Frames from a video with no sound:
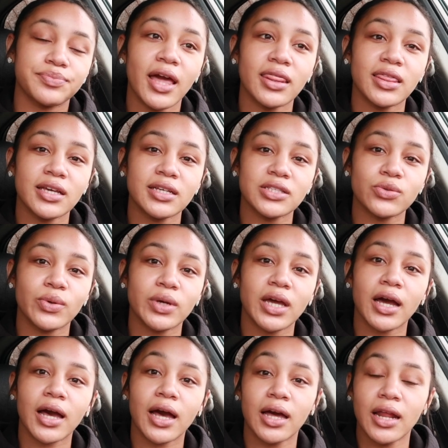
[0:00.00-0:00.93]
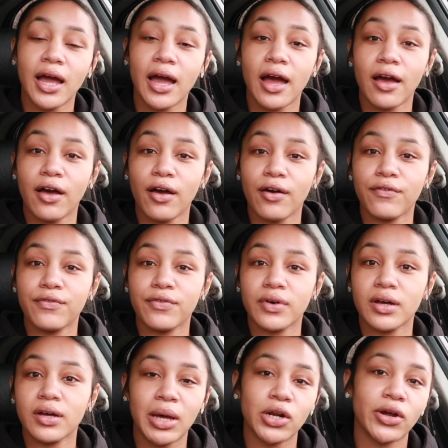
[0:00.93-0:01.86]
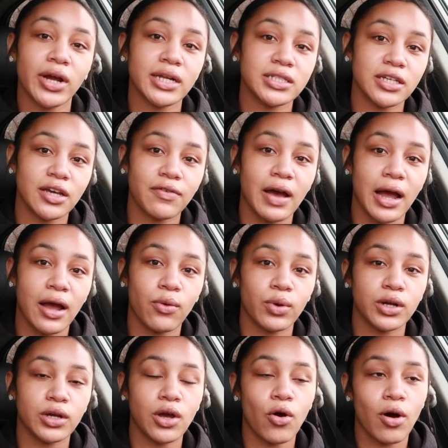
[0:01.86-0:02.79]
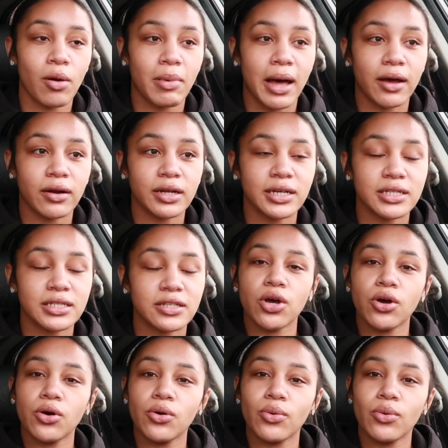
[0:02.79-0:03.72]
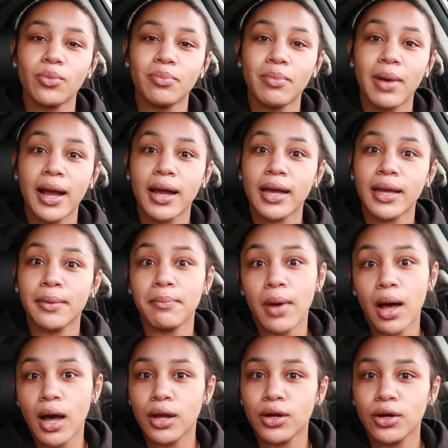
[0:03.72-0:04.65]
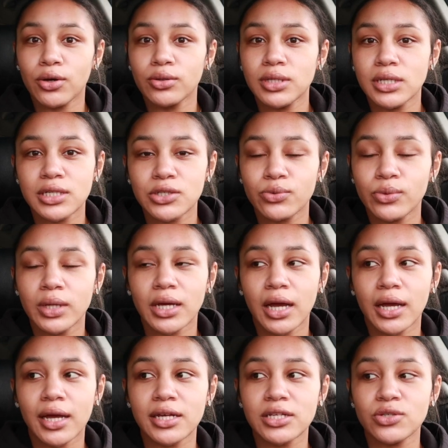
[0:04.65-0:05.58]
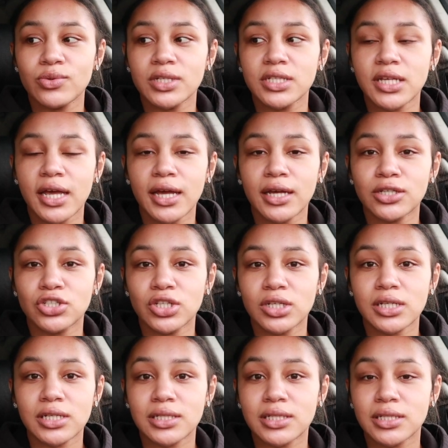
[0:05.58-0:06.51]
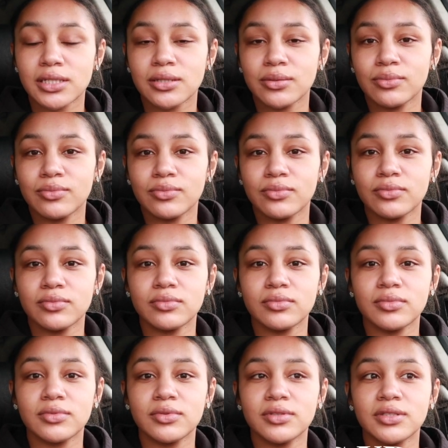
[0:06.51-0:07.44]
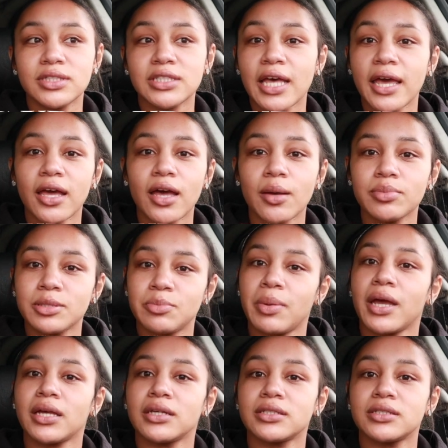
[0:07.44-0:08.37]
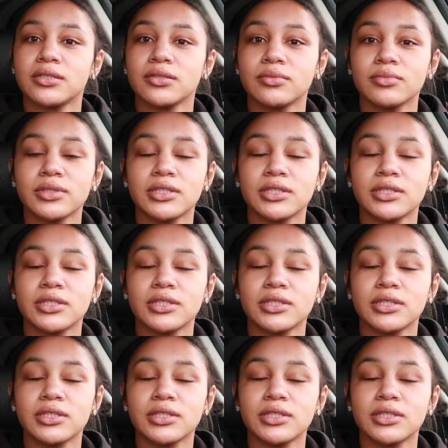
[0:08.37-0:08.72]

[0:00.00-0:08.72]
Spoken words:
And this week I kind of have a better idea of how I want to go about it. And so my motto this week, I guess you would say, is just take up space.